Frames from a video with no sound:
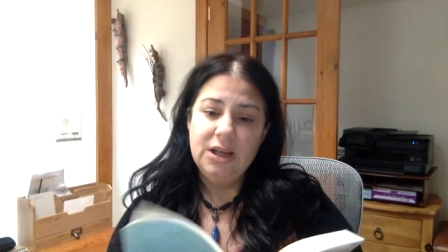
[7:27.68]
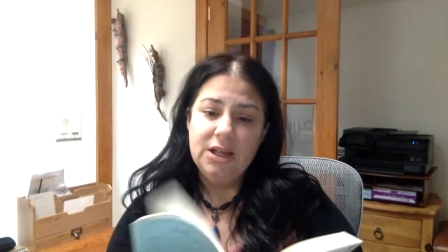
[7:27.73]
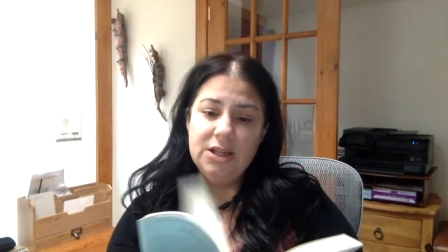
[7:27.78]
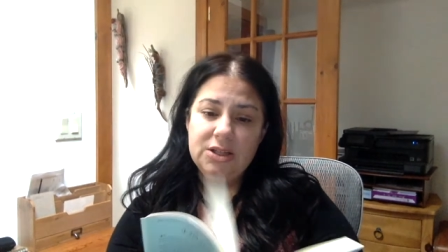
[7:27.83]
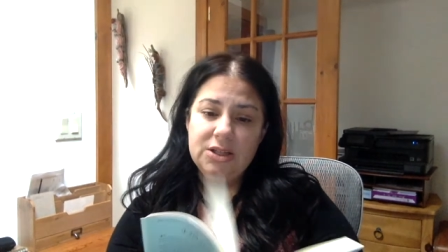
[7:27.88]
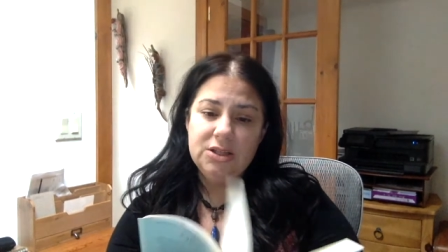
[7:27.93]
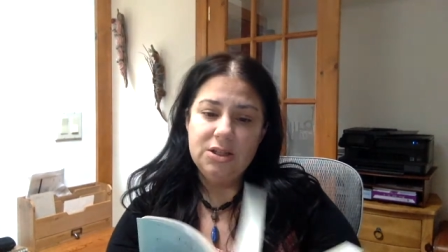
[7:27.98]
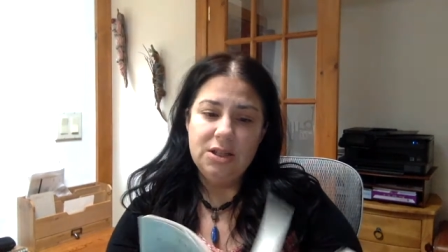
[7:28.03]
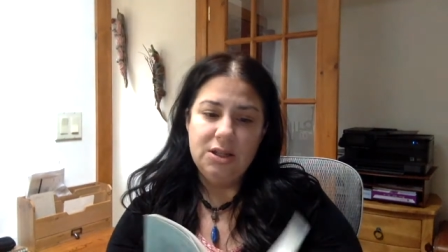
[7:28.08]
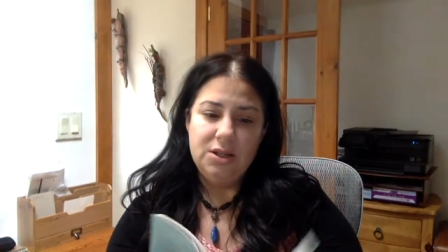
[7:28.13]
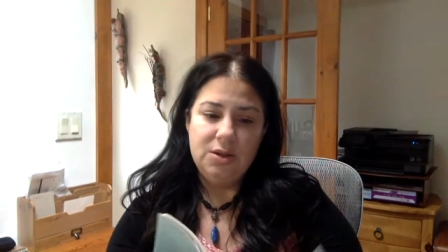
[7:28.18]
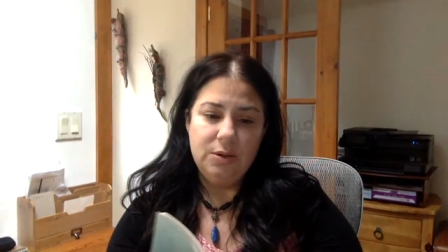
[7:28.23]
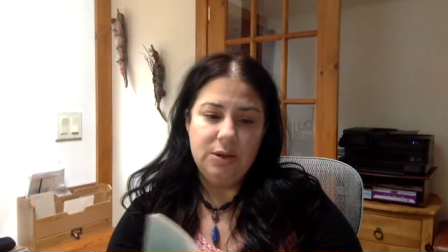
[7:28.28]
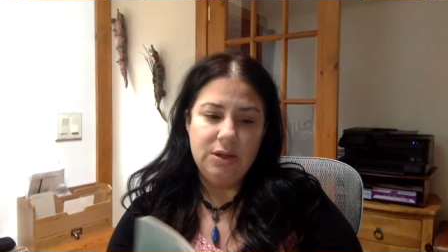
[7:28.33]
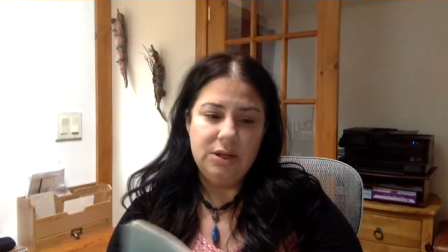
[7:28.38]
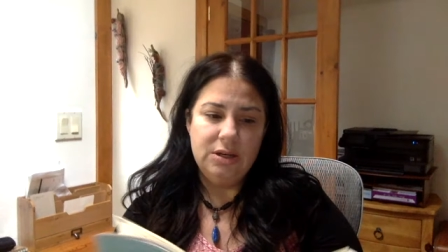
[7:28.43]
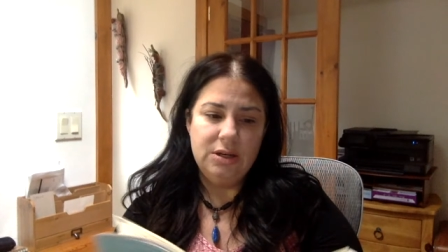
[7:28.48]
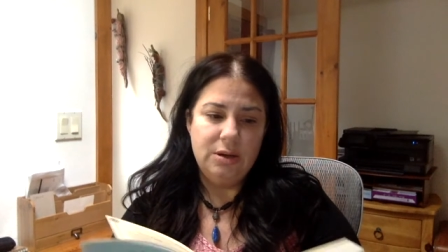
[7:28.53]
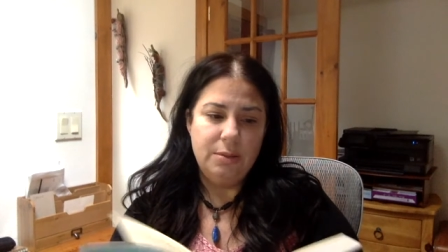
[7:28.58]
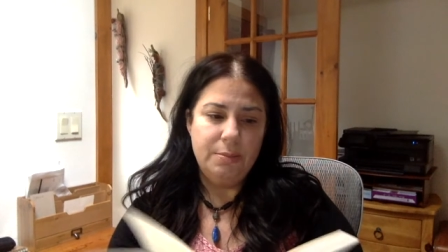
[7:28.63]
so that you
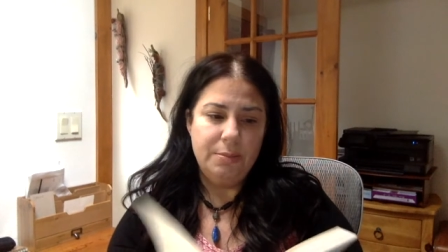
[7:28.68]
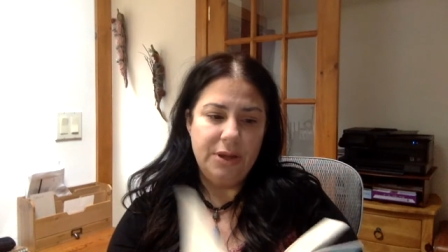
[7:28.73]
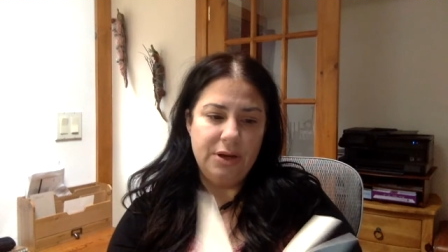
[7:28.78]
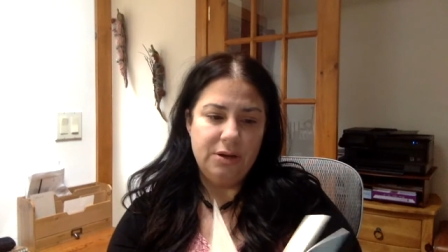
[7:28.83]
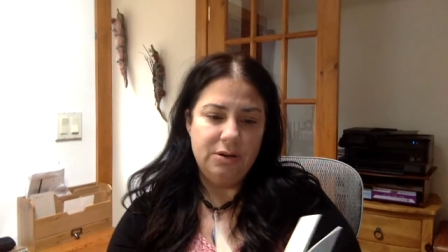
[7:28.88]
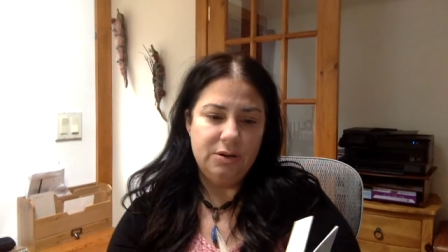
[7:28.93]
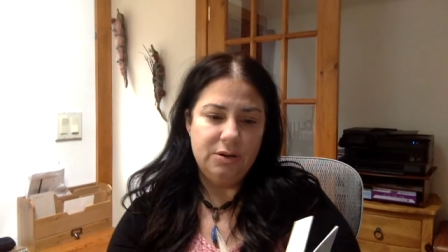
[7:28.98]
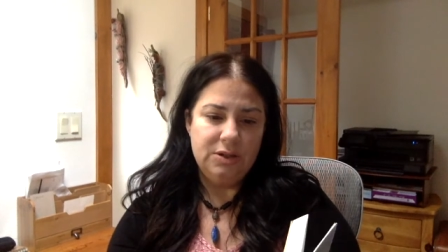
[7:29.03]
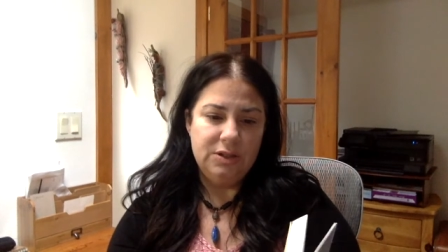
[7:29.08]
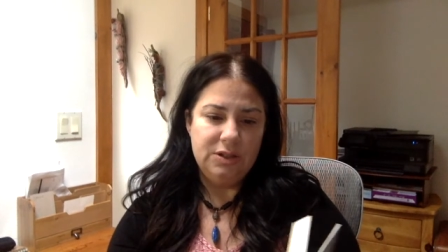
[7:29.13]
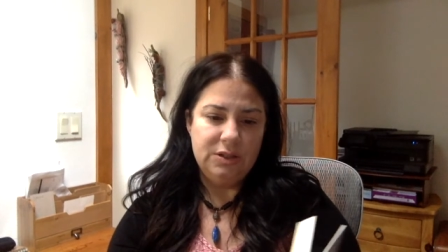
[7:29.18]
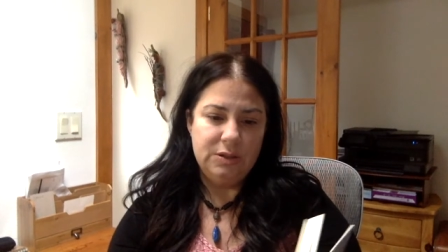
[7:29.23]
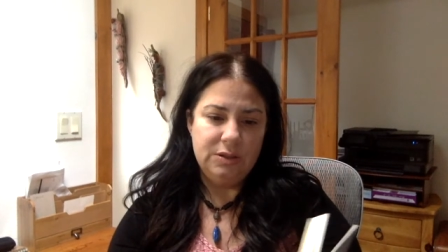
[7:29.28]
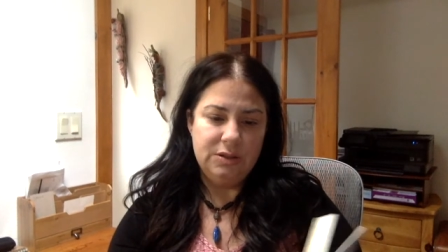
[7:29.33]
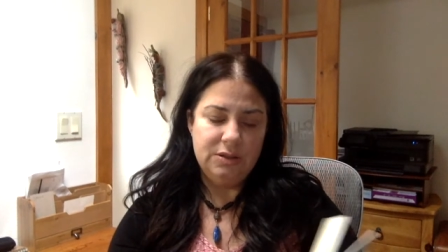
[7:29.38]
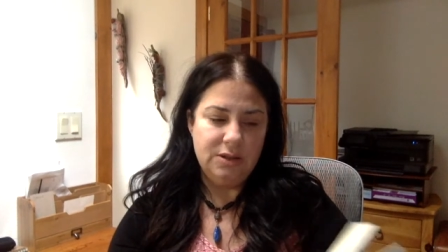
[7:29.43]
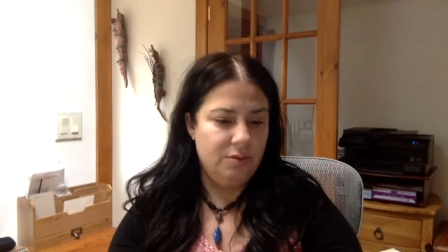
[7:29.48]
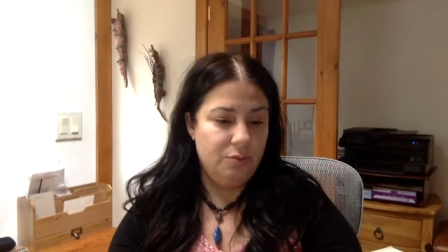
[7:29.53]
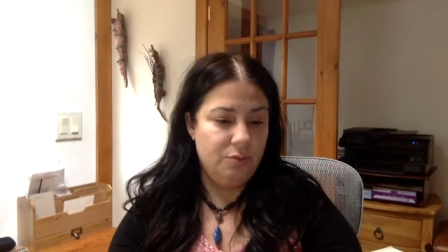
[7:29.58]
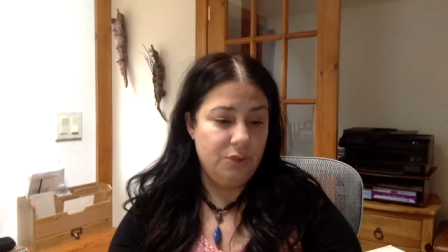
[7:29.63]
can better
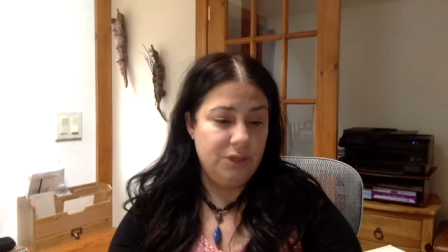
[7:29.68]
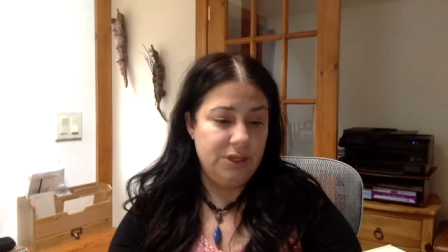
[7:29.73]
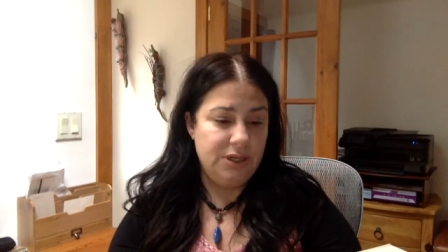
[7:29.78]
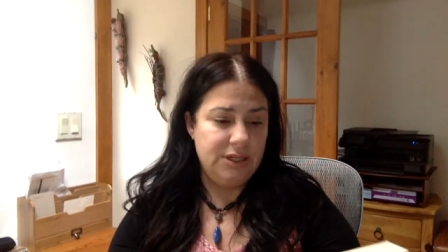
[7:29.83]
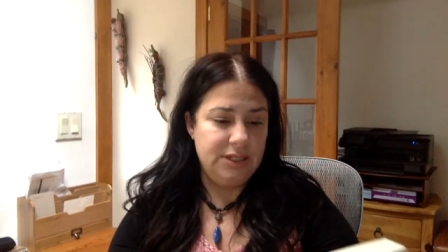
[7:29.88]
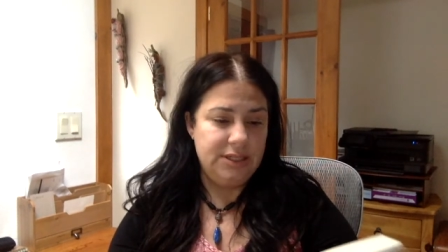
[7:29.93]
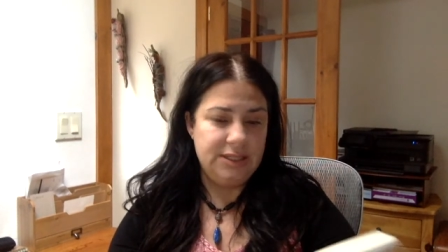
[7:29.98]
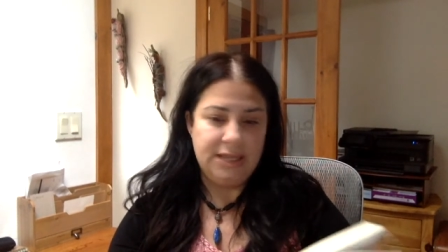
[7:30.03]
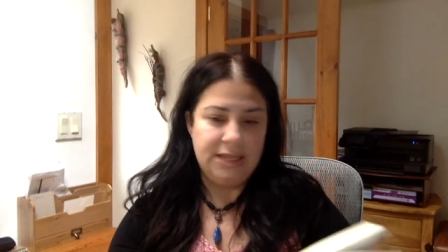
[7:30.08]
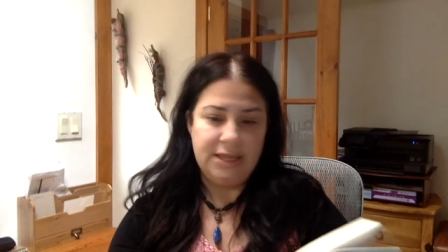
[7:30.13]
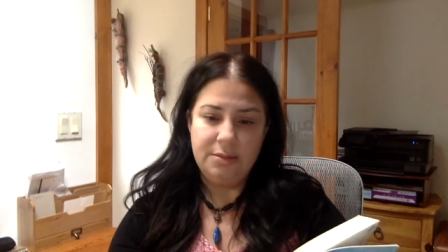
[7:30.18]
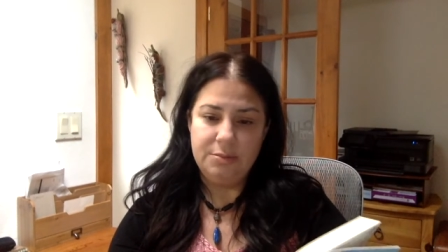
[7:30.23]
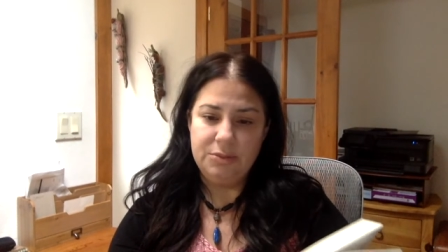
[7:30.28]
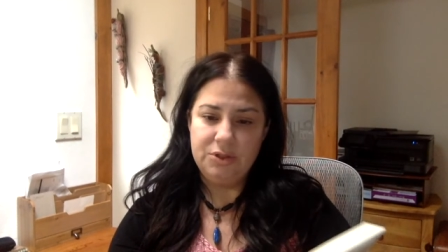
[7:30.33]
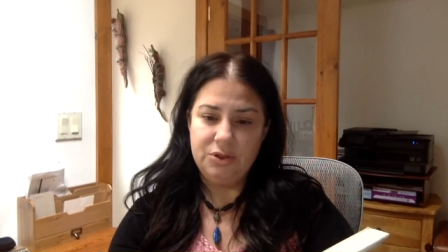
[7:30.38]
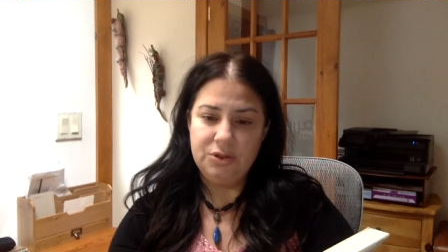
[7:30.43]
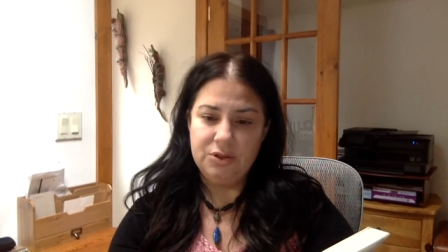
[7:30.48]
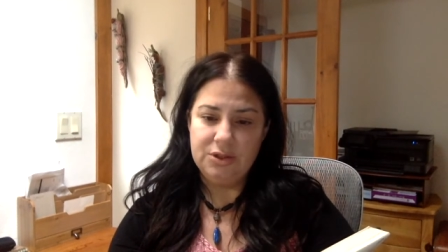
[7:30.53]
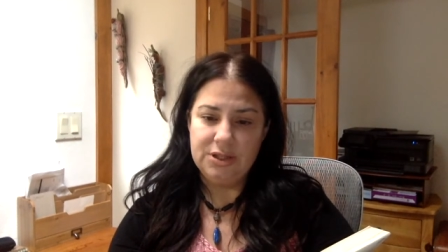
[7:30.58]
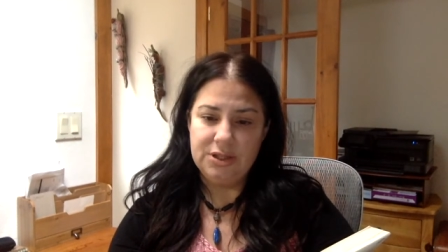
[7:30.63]
read and say them
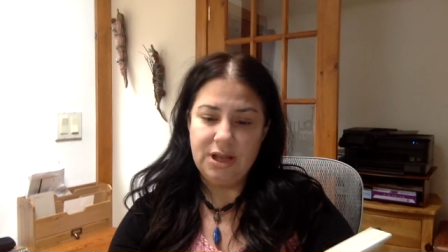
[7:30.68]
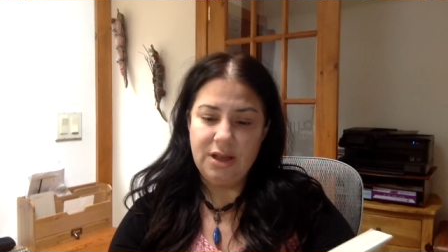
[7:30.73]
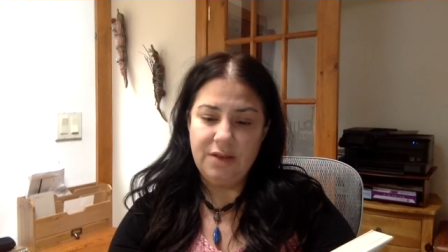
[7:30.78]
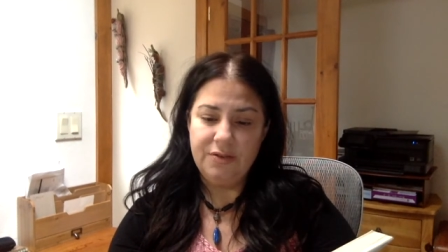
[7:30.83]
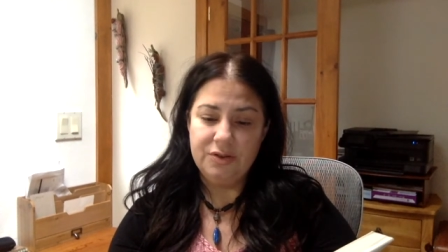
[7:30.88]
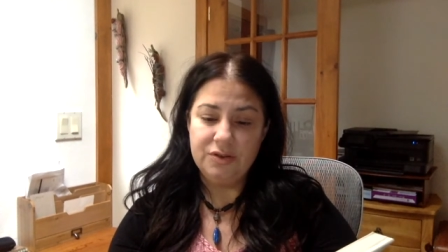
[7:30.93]
to yourself.